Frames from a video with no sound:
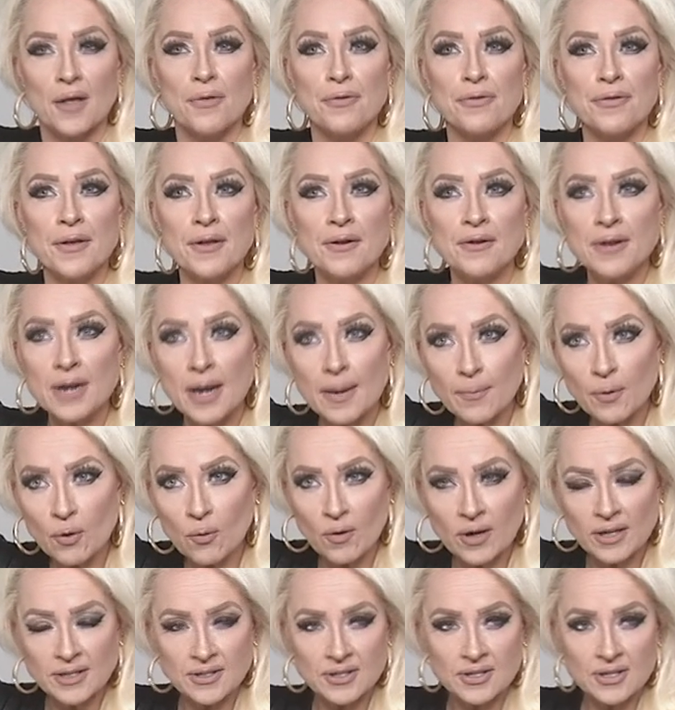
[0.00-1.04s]
the number
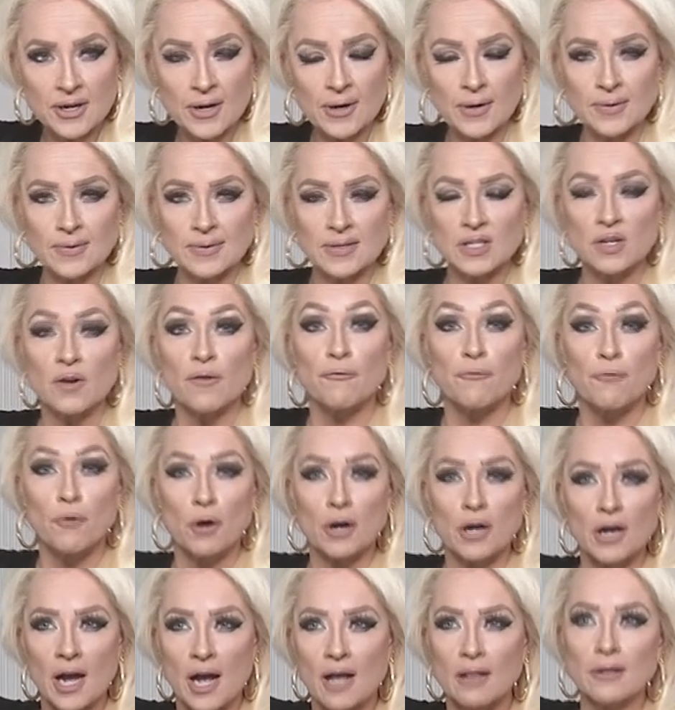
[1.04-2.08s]
one stones for
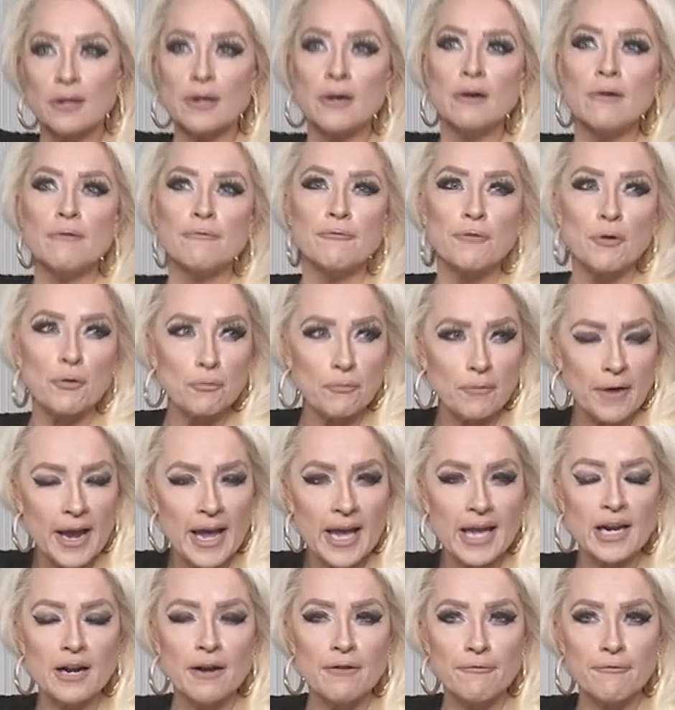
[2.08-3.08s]
color, for red,